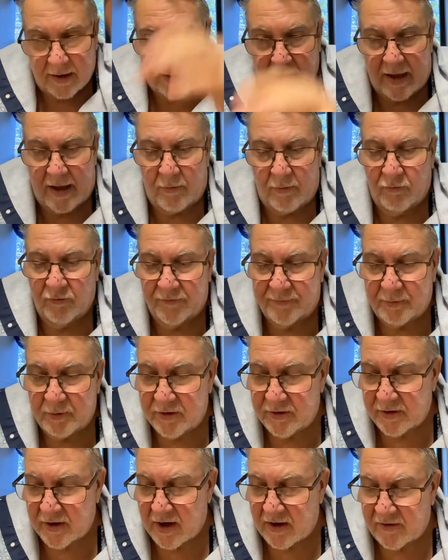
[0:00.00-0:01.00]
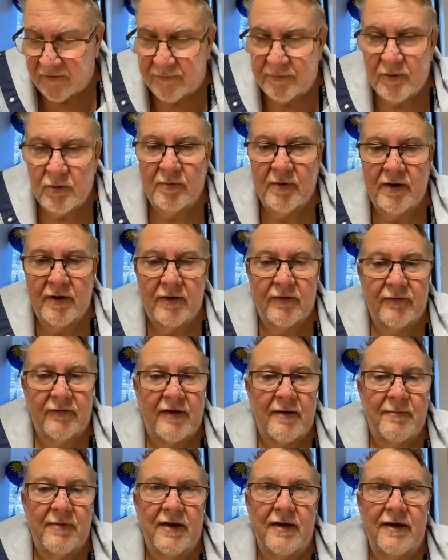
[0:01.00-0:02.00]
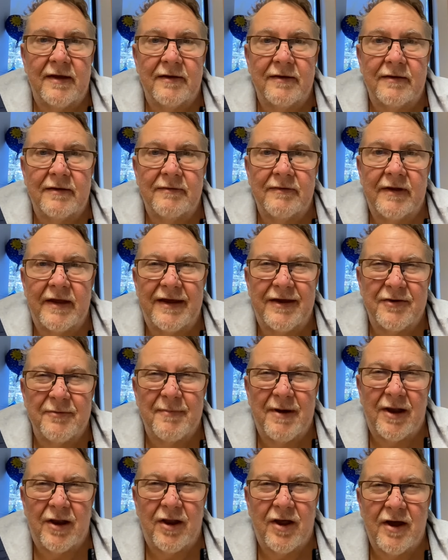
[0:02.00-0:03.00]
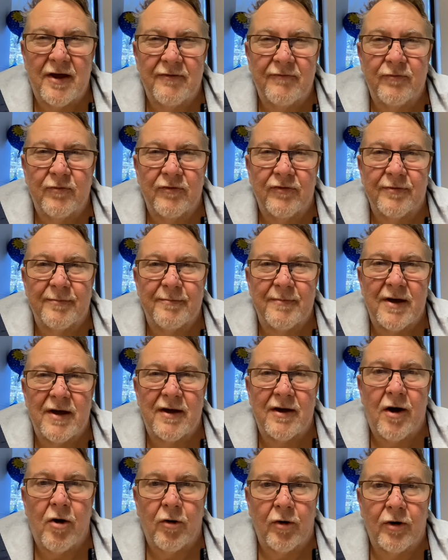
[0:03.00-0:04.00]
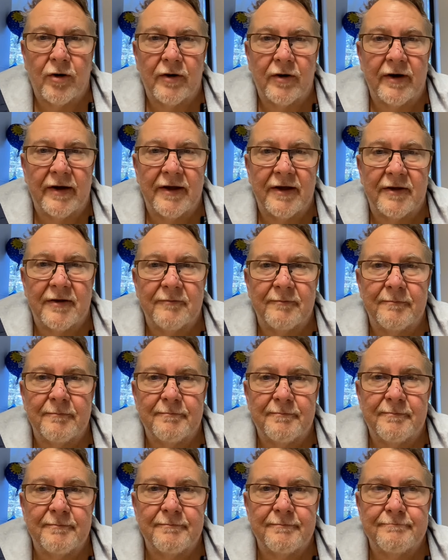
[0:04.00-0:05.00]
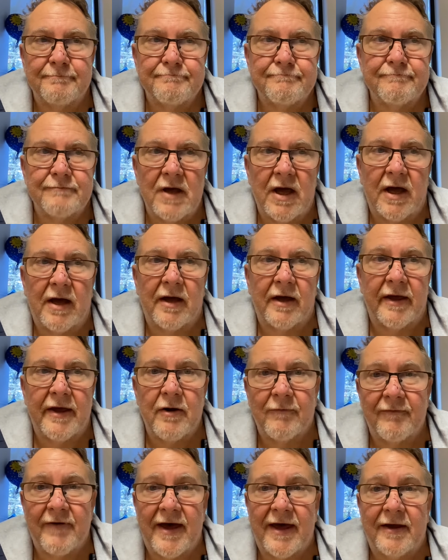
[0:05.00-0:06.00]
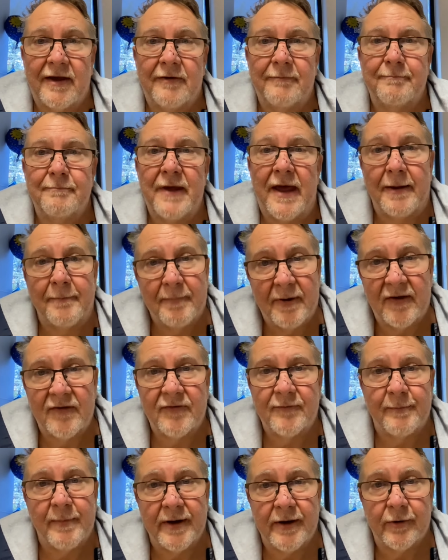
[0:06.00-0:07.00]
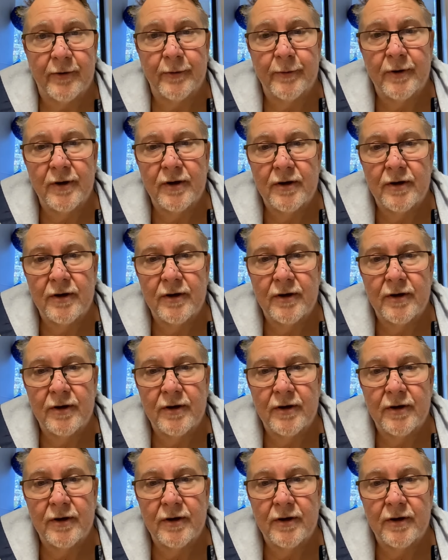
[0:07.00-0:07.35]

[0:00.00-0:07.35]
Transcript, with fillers: I was put in the hospital because I'm at the end of my life with my heart and uh, LVAD and pacemaker.